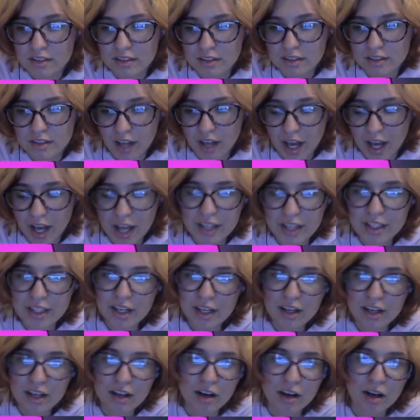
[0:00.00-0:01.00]
I
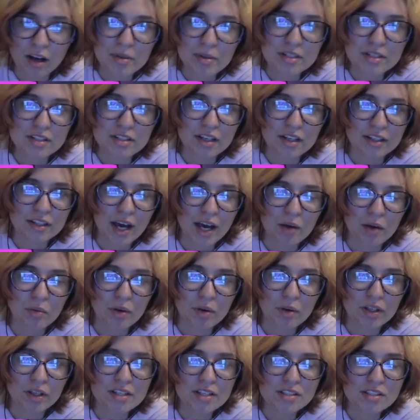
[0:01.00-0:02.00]
can't comment on that
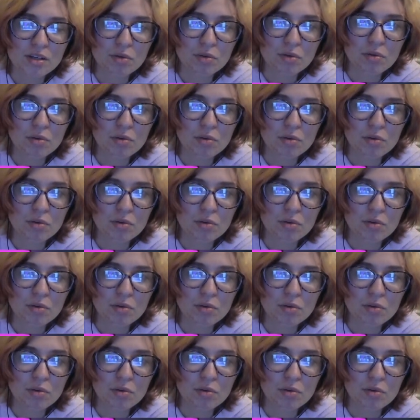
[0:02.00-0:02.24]
one because it would be